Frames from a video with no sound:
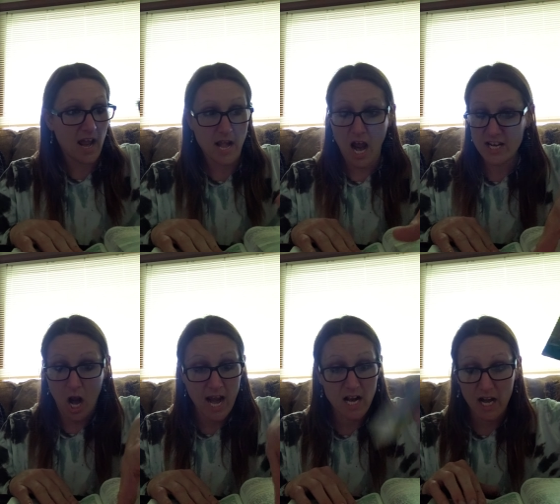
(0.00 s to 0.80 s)
and I,
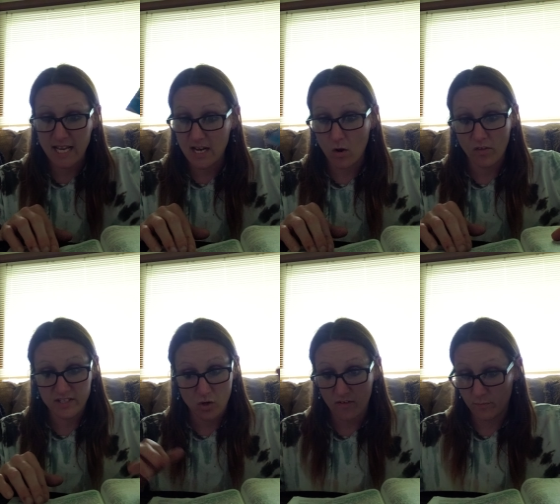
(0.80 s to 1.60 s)
I got to get all
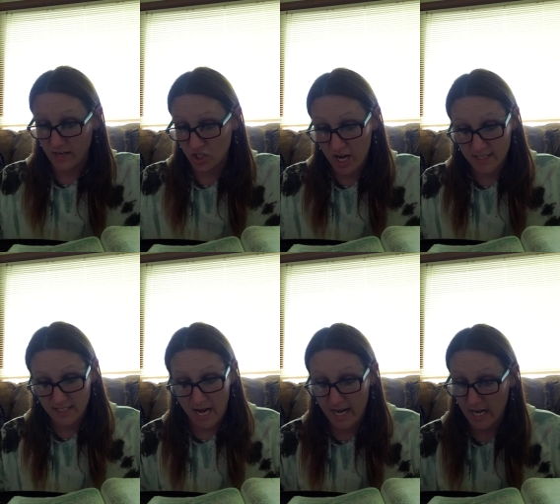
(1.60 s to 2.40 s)
this off my
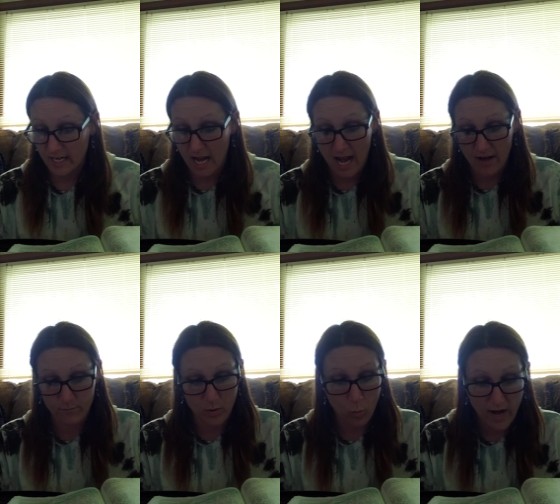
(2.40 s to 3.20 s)
chest. I got to, I've
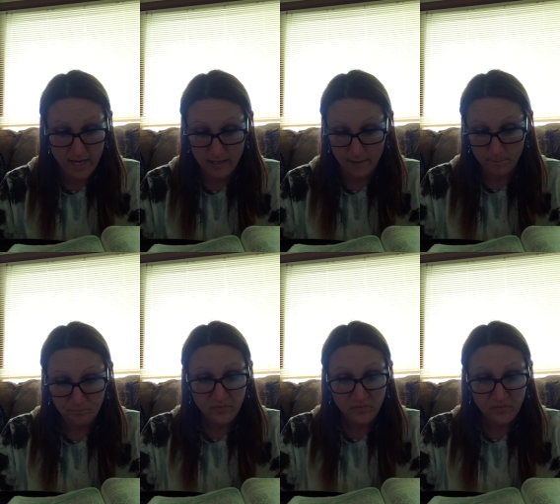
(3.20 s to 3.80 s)
been waiting.